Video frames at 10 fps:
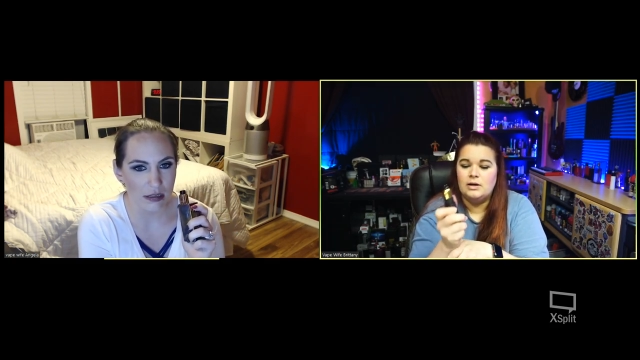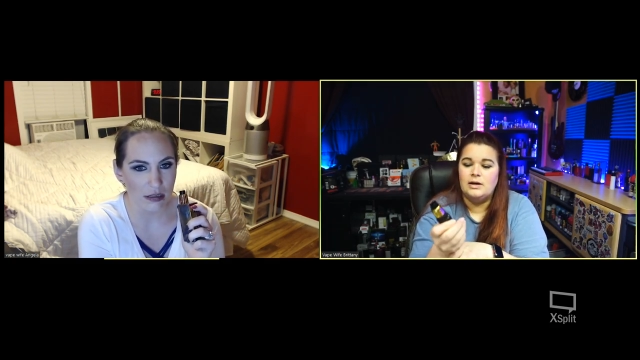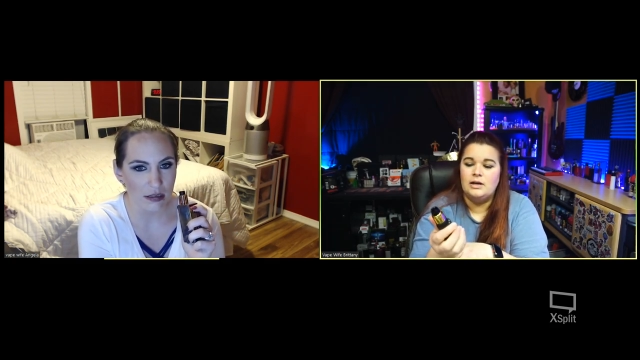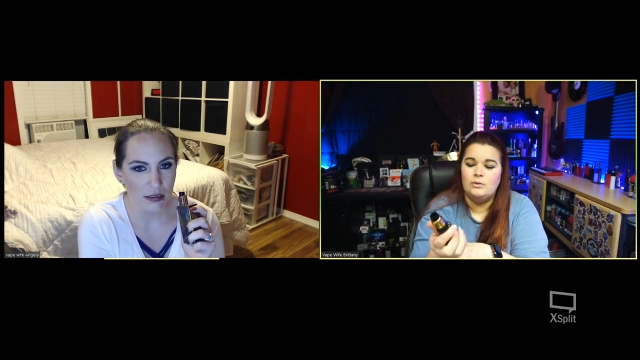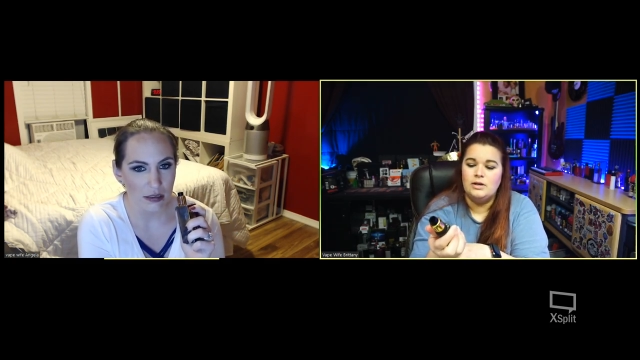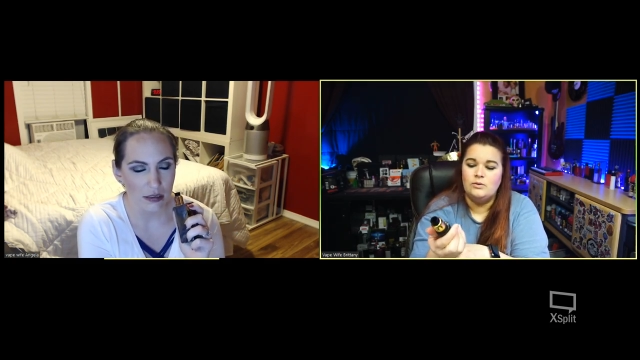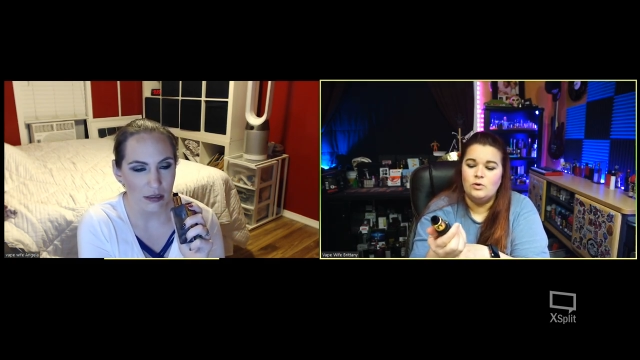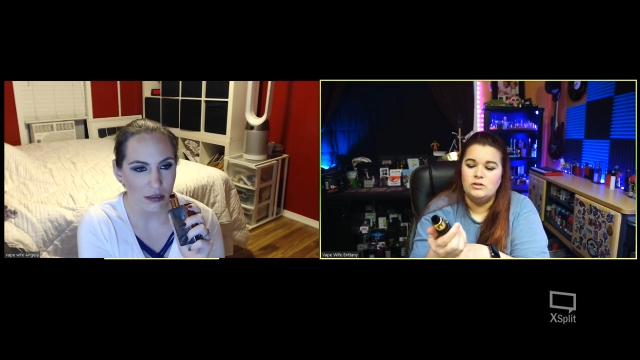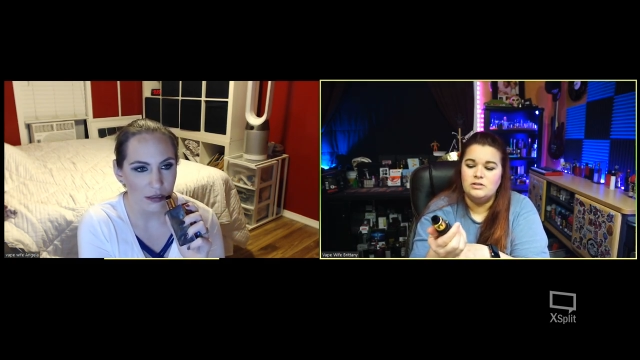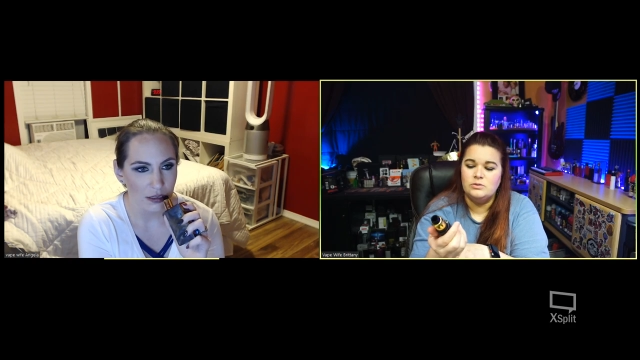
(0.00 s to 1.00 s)
Speaker 1: How do I
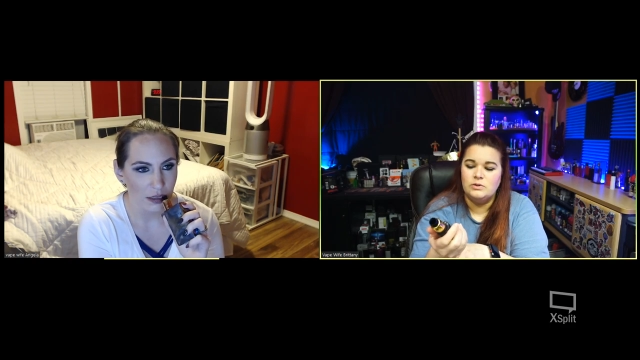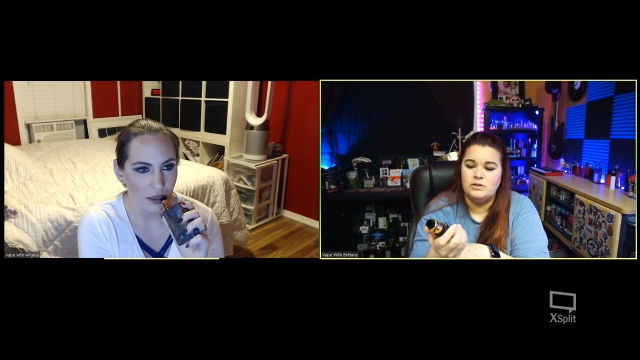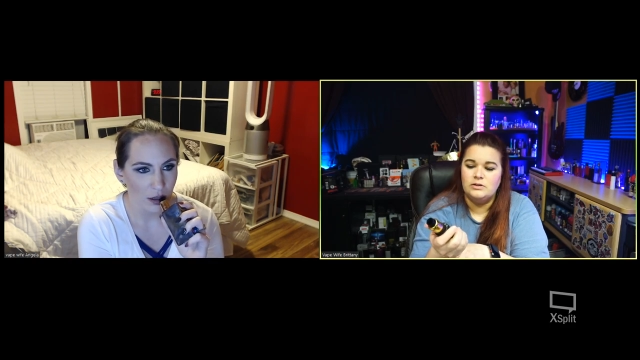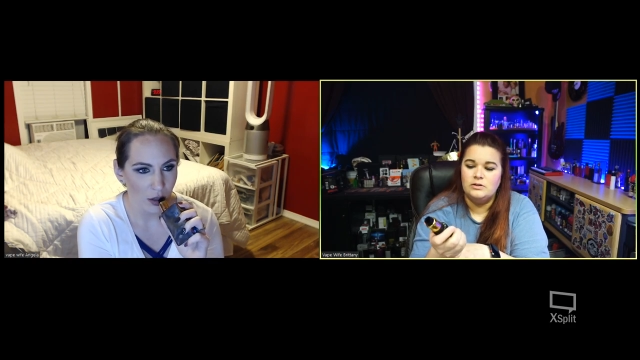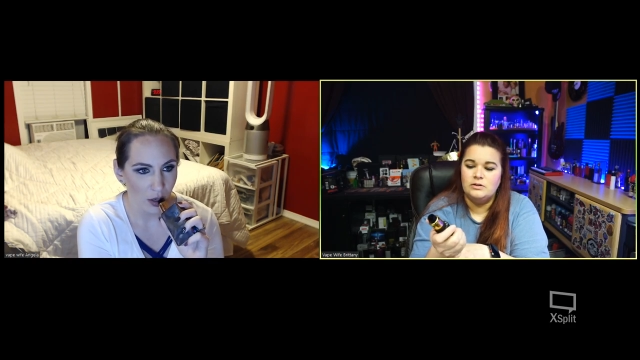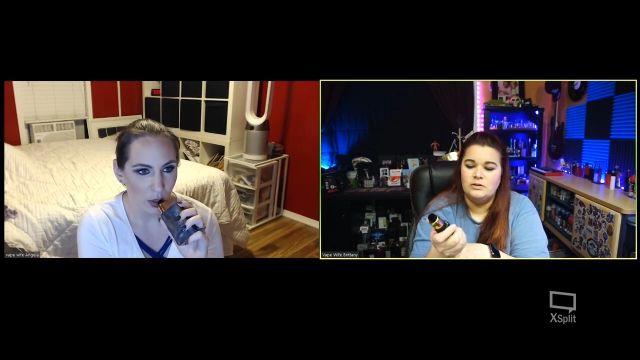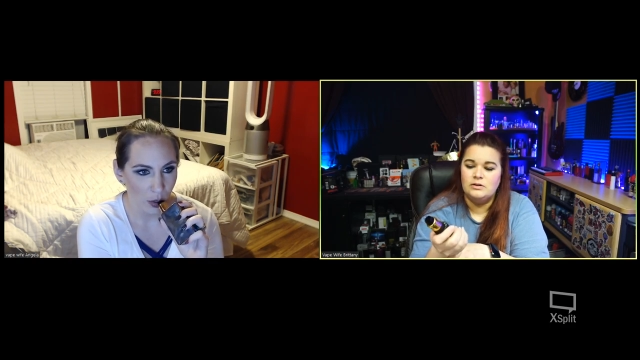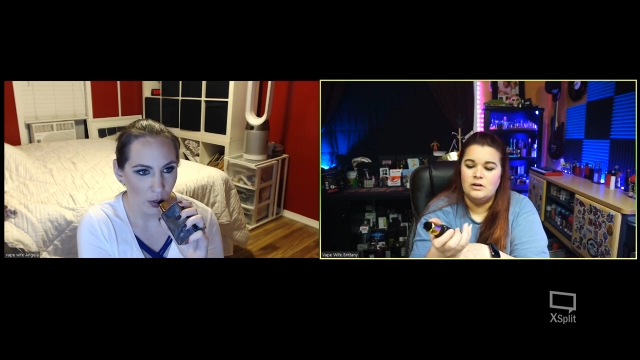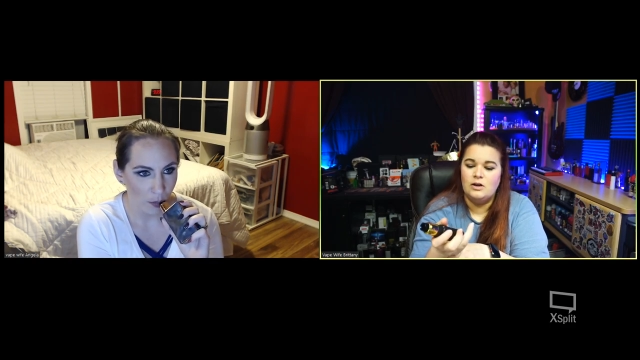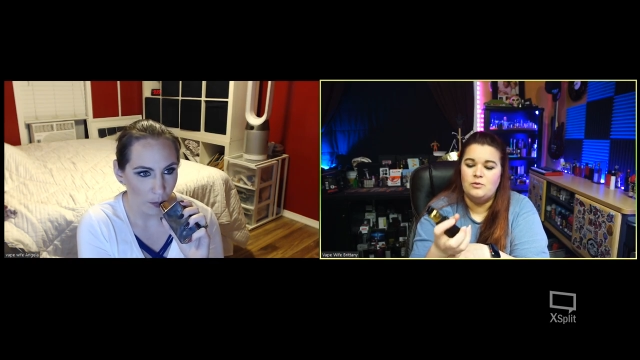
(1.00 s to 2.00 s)
work this one?
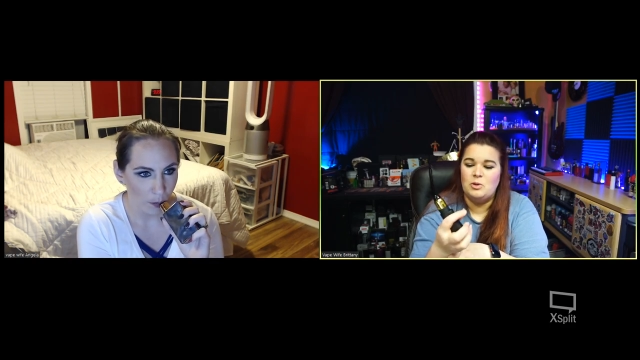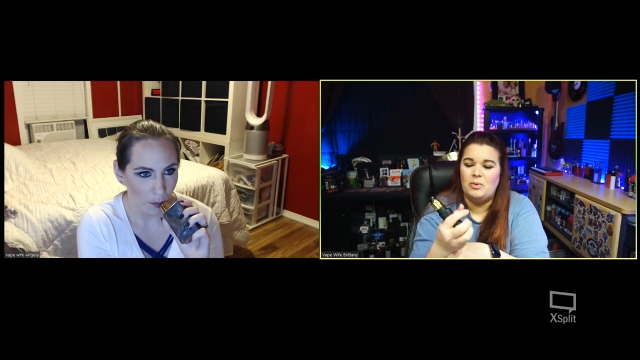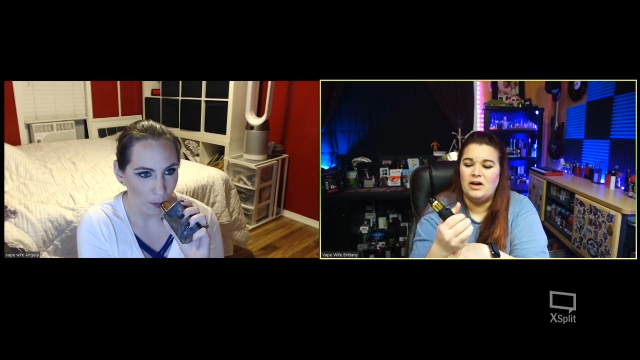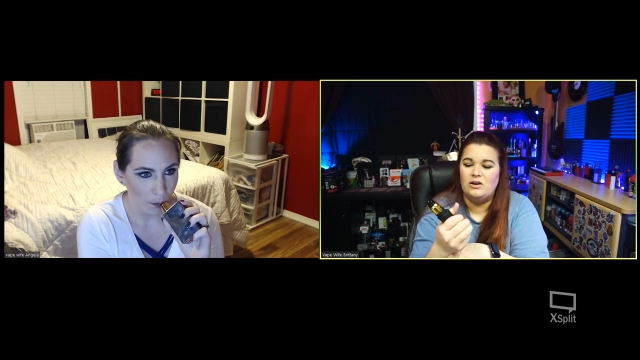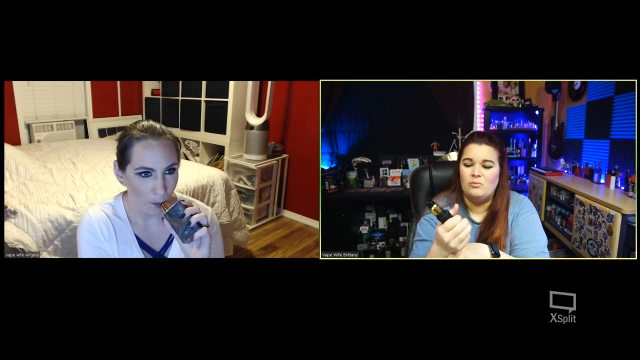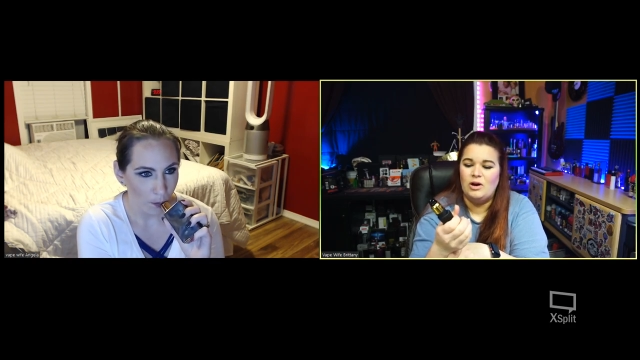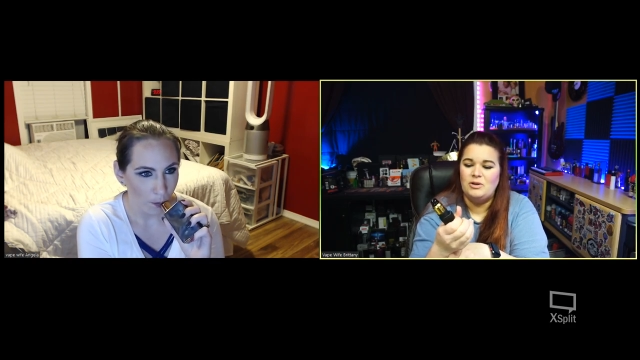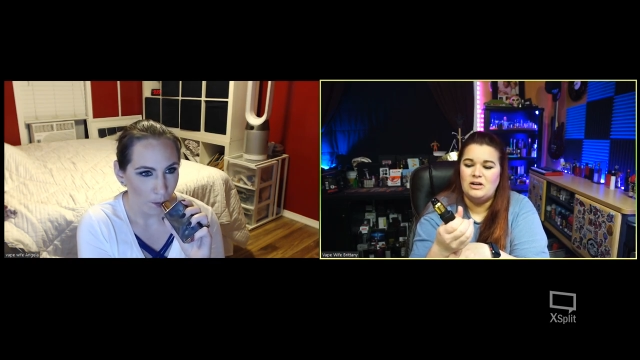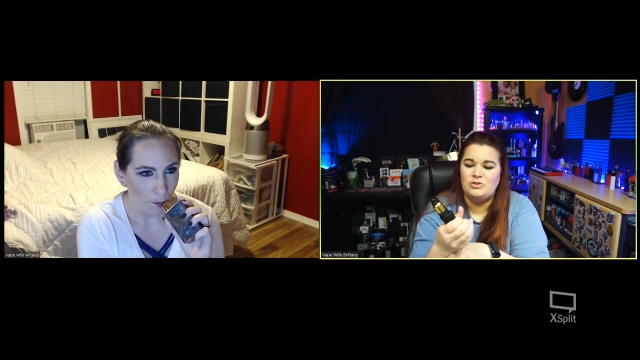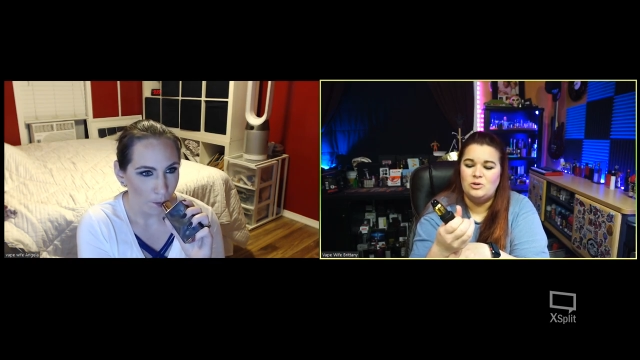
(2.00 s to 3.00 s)
Oh, from the bottom. I'm,
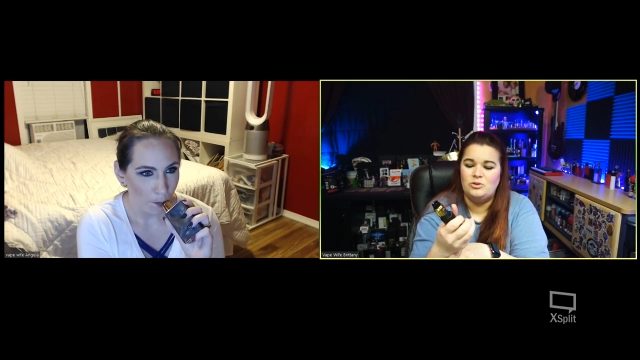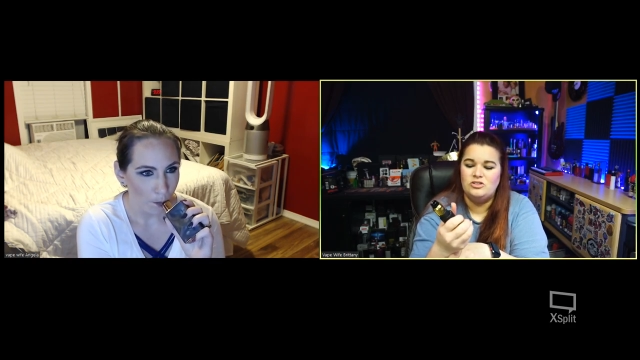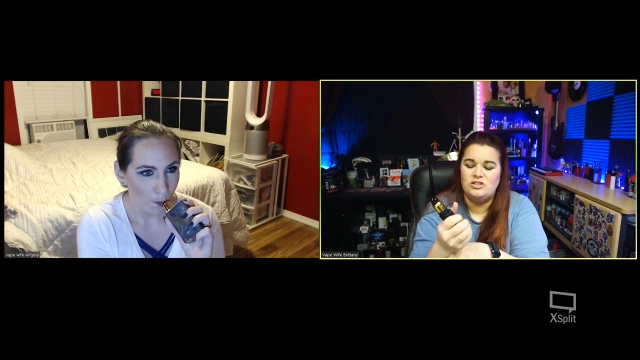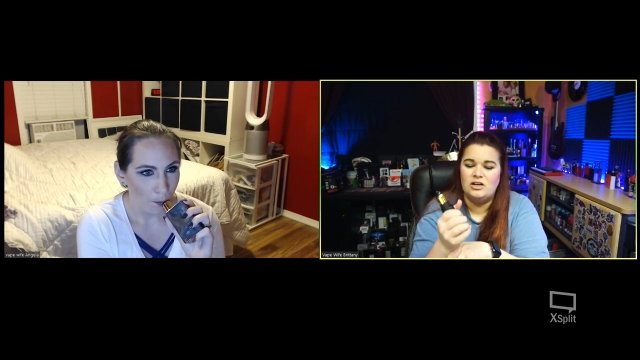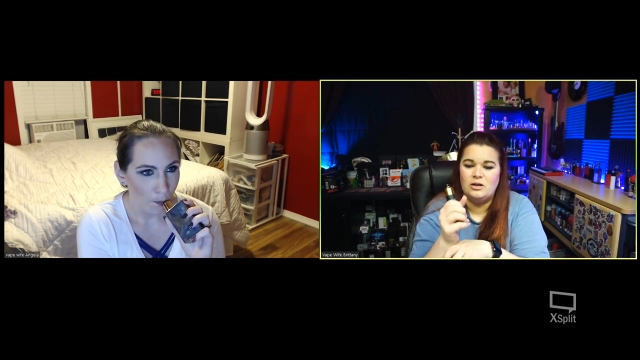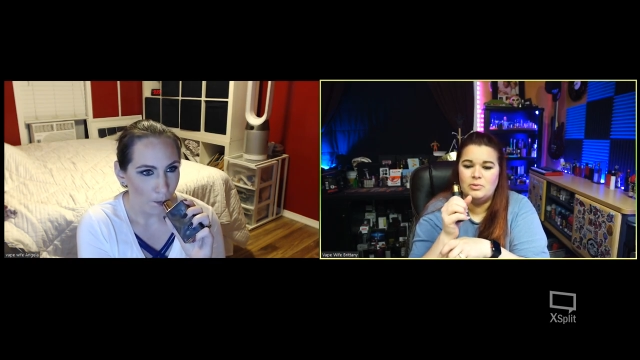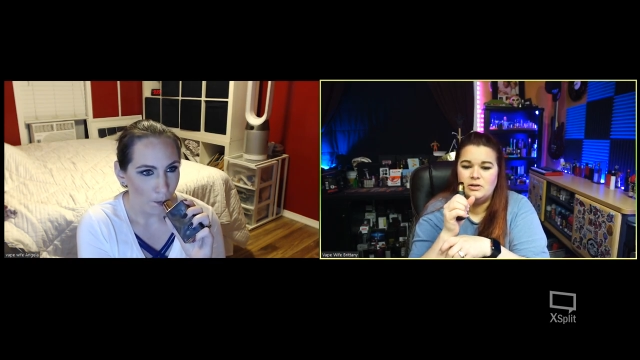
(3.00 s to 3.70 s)
I'm trying to push the top.